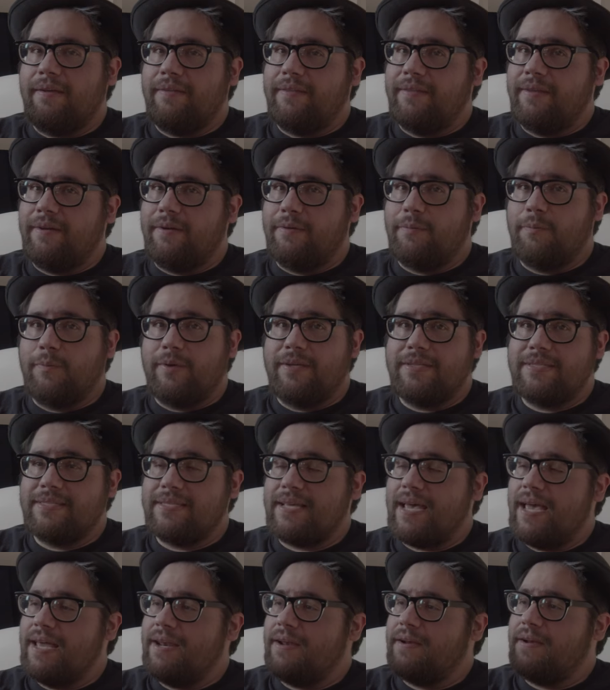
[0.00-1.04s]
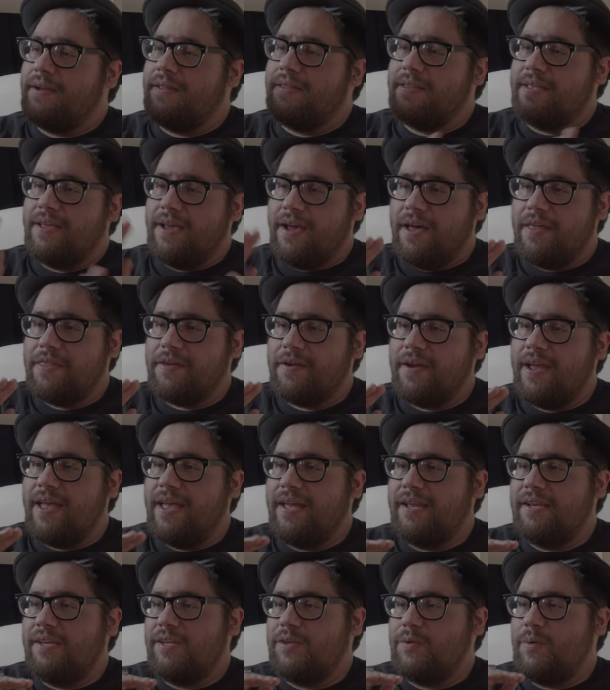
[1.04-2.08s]
on the, on one side and on the other
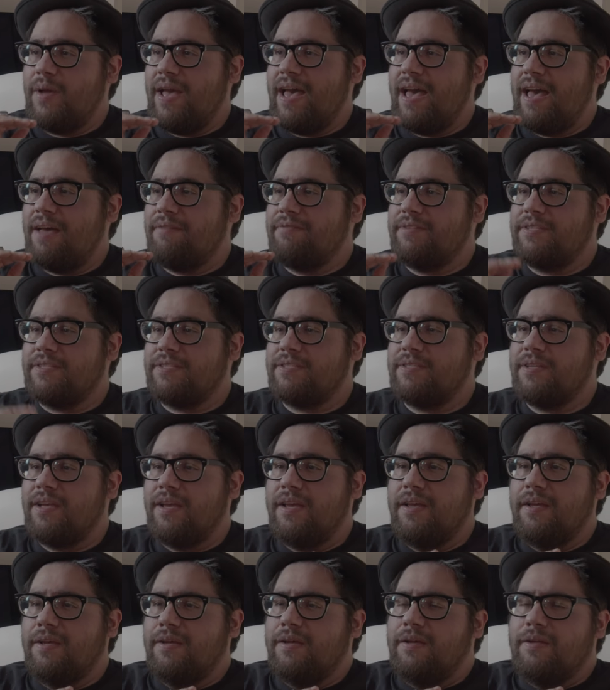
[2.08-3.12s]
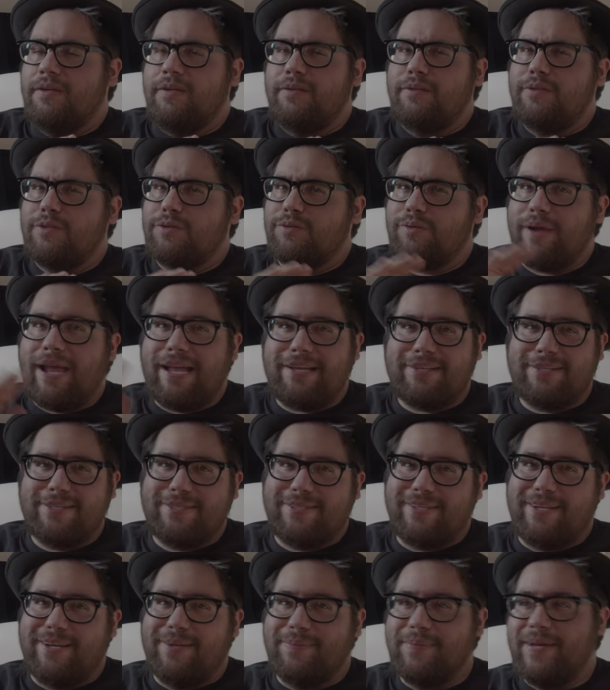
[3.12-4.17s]
end you have just trash
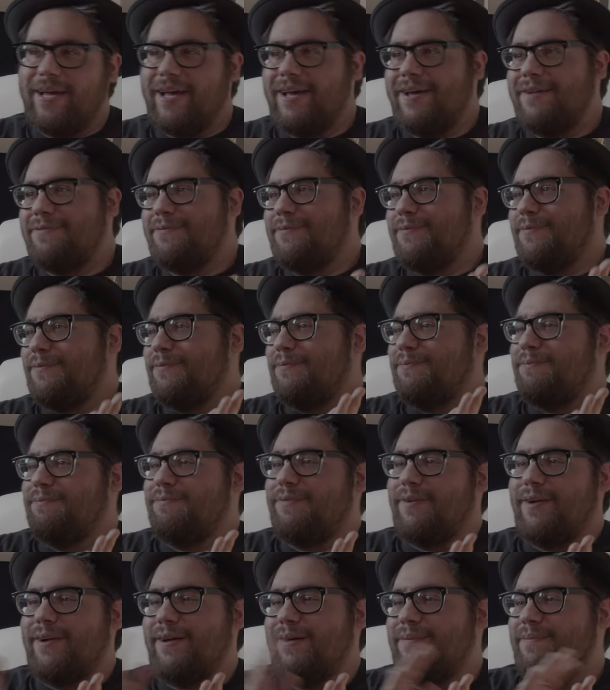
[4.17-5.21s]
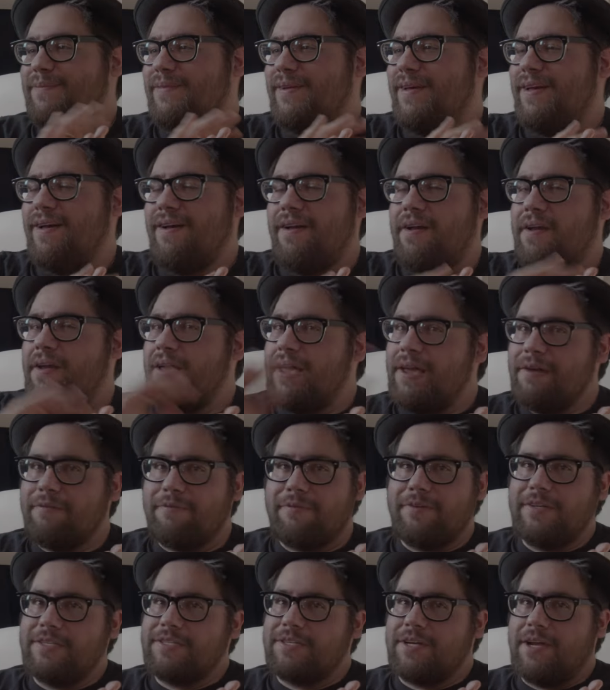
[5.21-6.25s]
cinema from
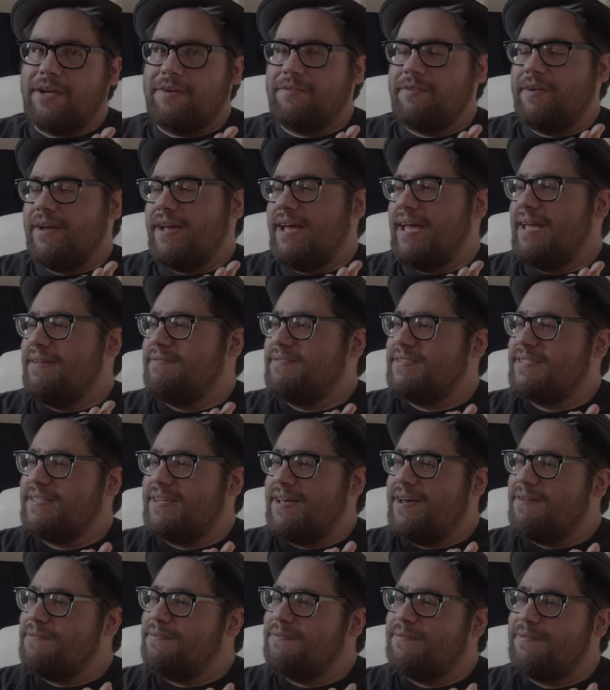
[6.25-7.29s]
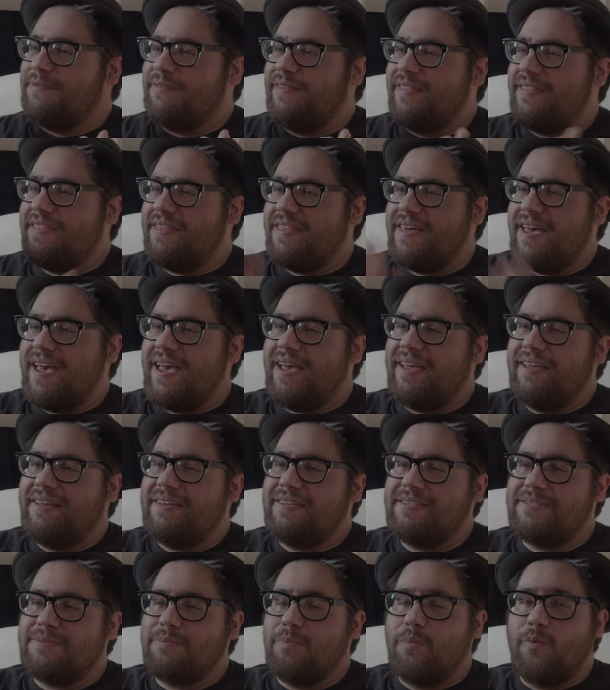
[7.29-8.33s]
every genre. I have stuff that
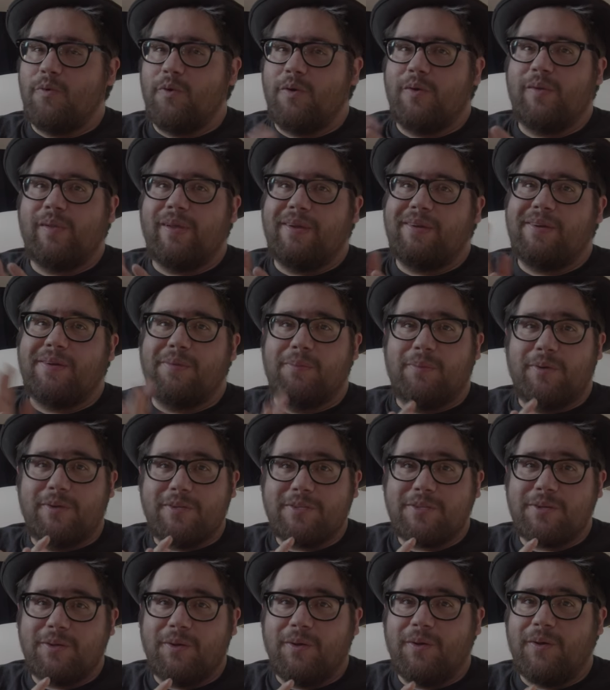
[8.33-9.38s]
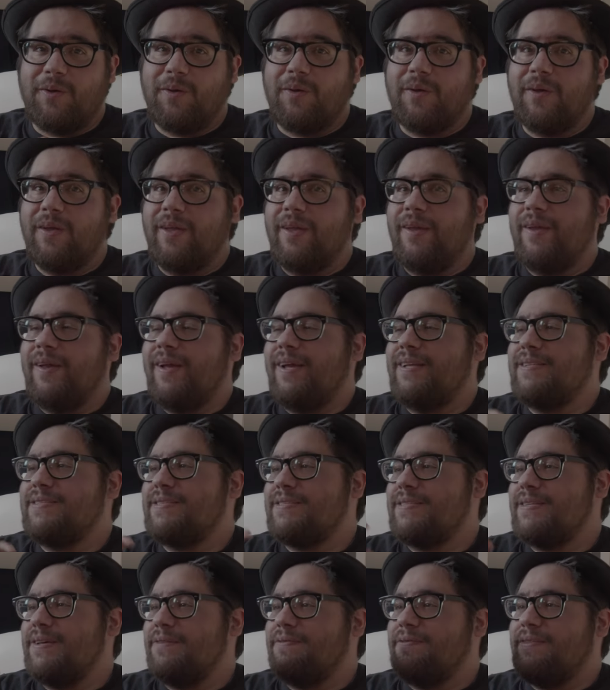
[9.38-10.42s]
is more like commercial and
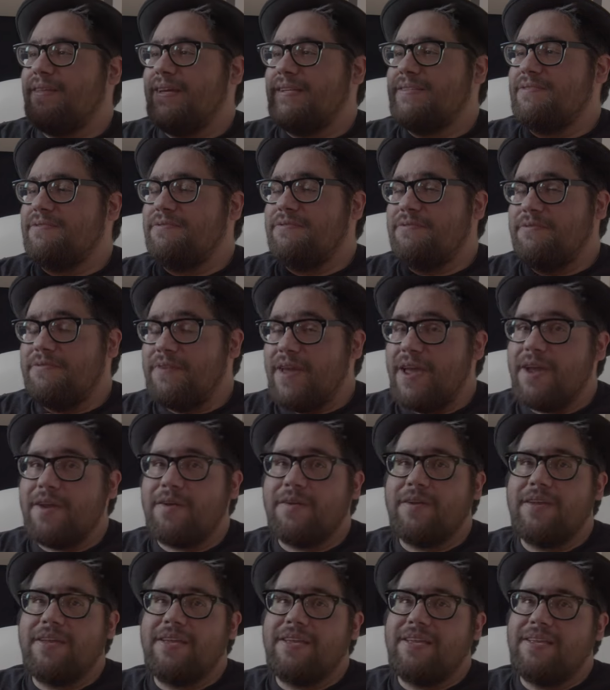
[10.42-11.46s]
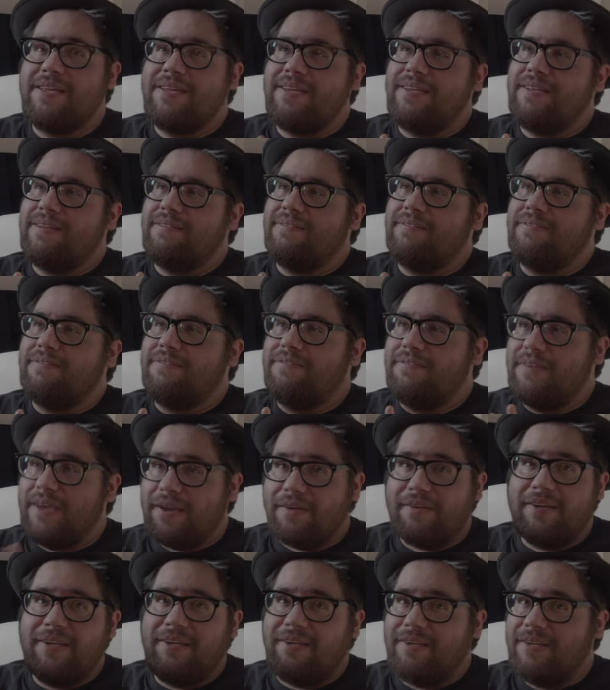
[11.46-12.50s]
stuff that's very
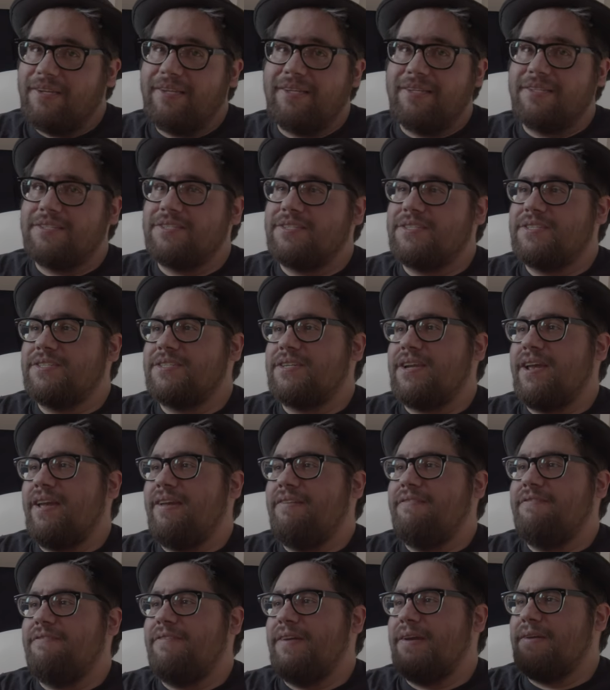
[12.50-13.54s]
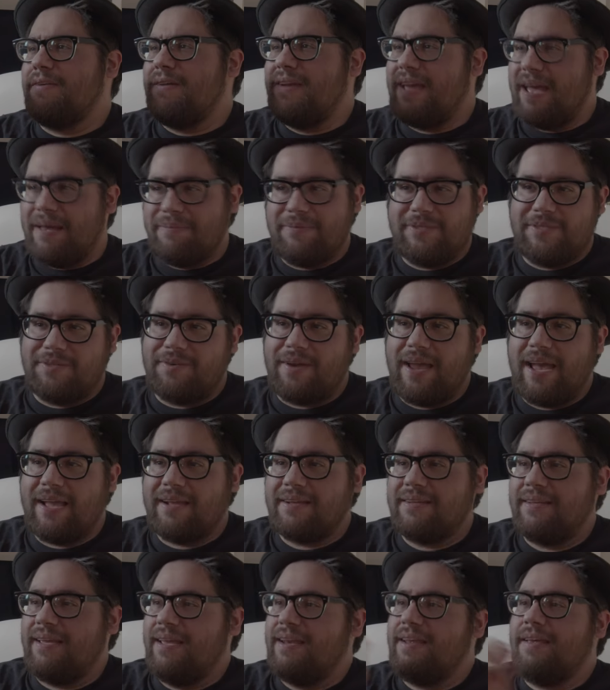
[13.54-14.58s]
very niche and very
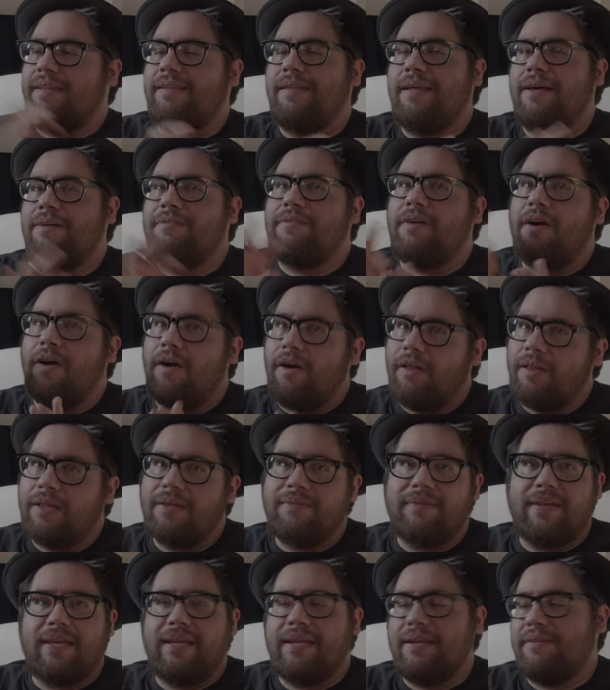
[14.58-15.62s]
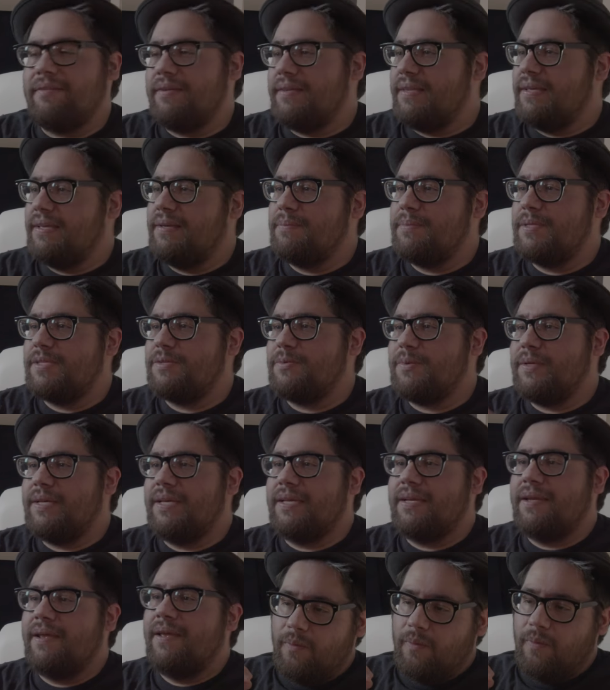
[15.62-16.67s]
abstract. And I love all of it and everything in
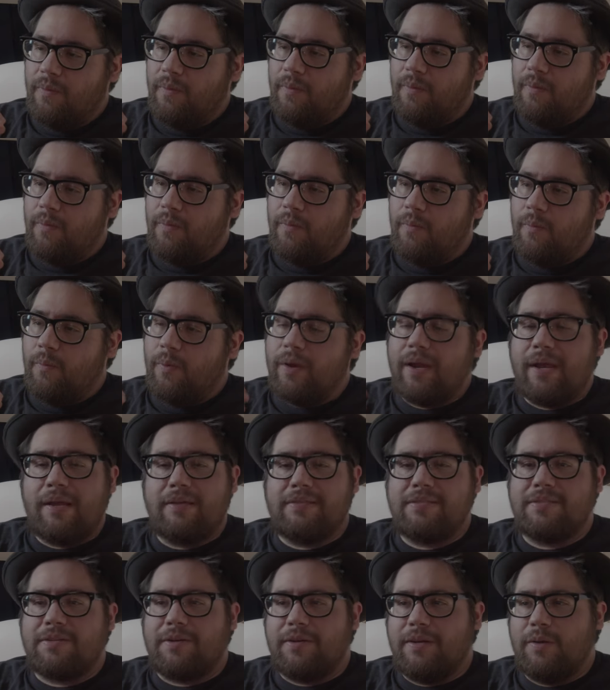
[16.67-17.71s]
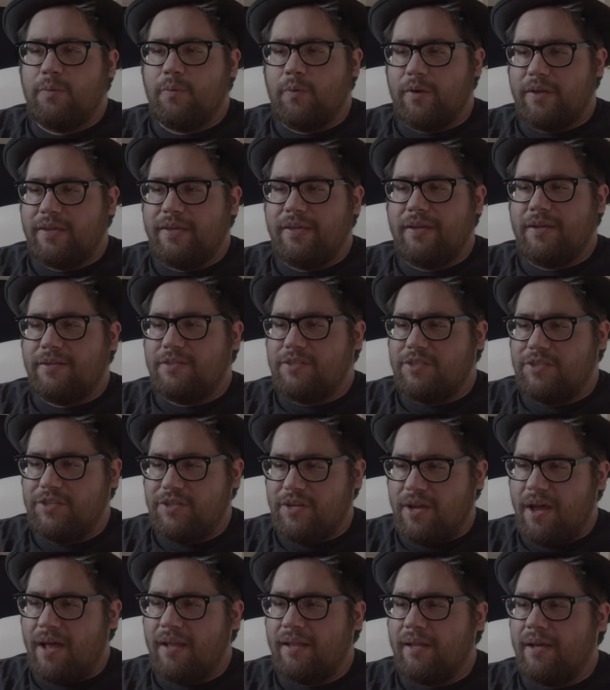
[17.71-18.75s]
between when I started working on
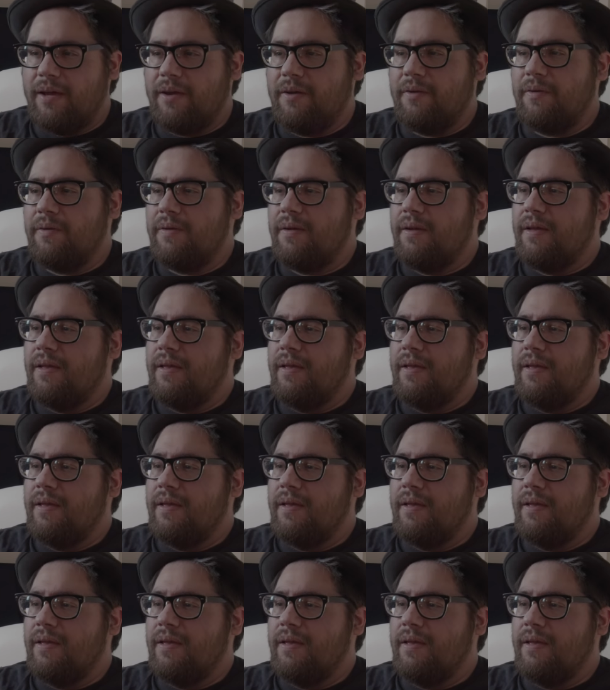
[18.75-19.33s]
Giallo,